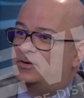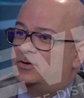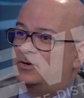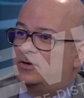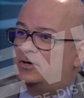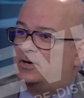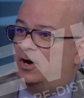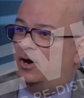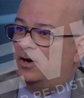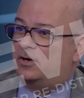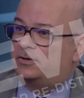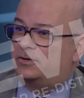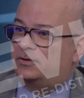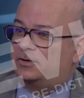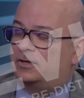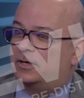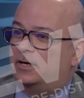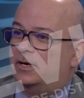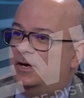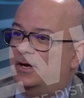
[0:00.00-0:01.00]
the
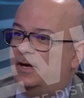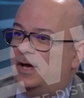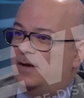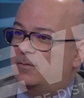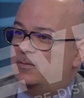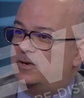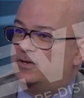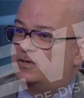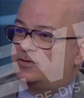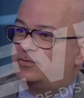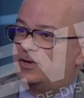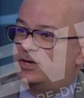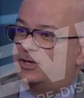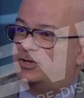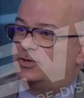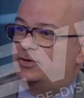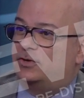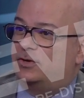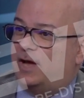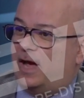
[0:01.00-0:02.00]
Carter
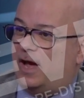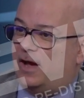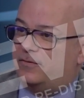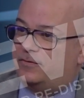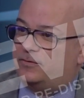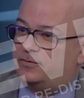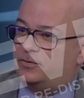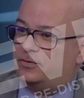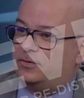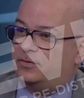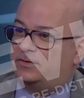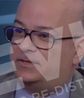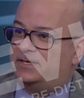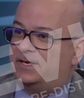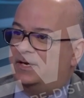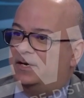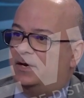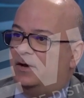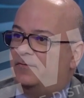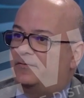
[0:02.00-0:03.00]
administration after the
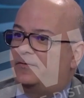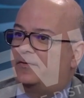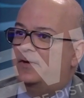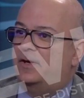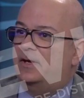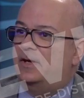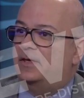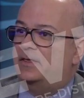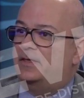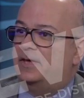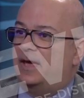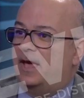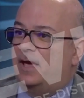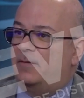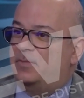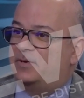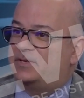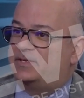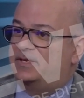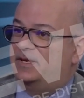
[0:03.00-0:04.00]
take of the
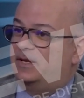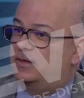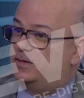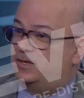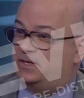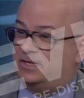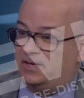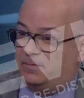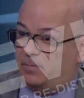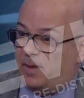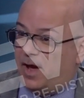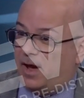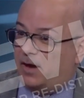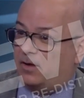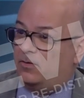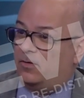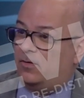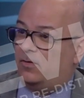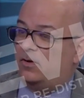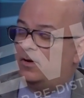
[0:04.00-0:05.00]
embassy and the
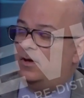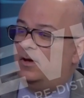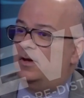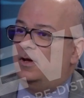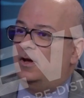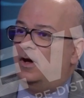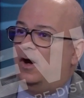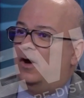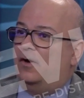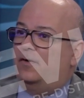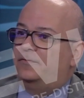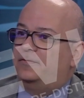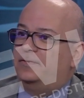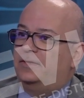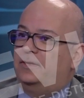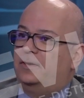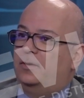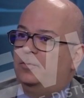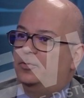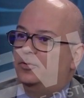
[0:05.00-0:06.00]
debacle of
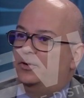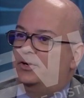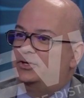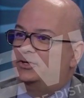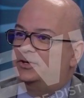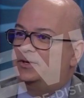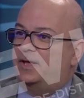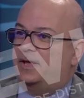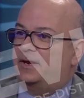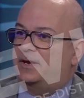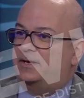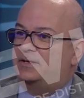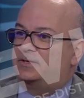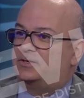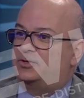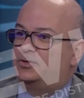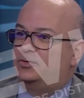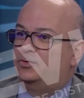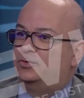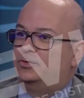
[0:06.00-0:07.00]
the operation that
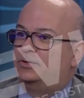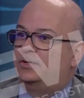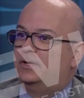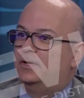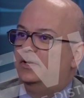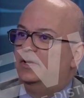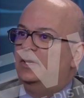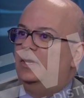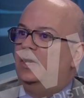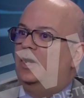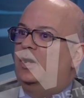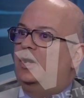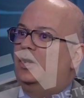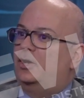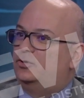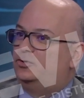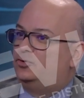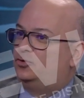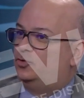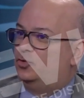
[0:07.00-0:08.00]
ensued
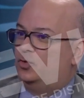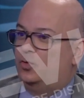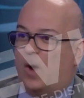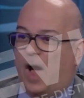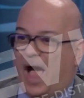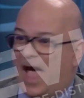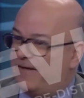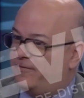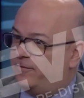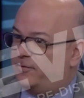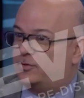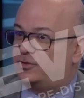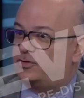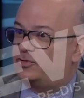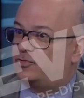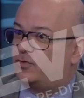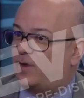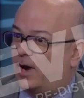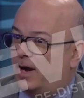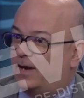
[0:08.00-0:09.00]
to ever
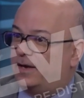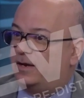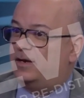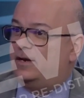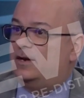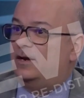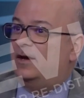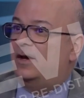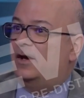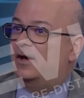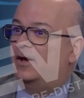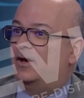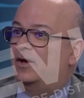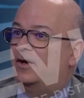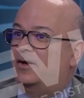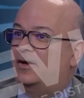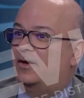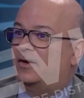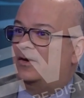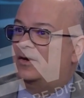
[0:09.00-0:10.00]
strike
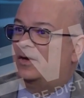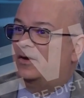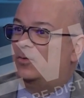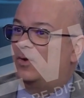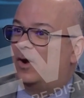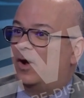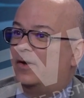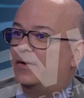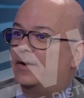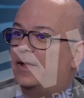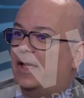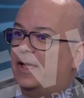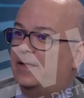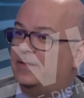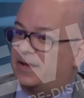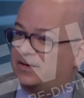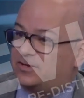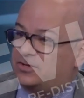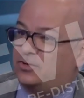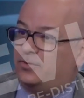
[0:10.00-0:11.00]
Iran.
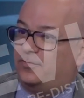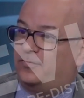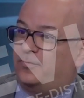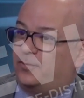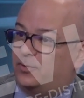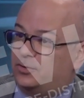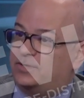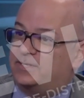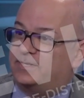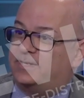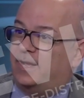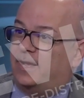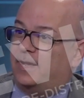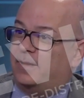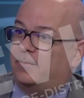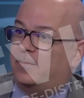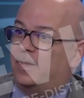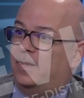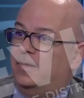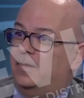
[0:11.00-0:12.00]
And that's the first
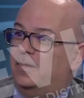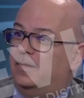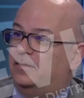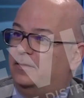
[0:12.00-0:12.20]
time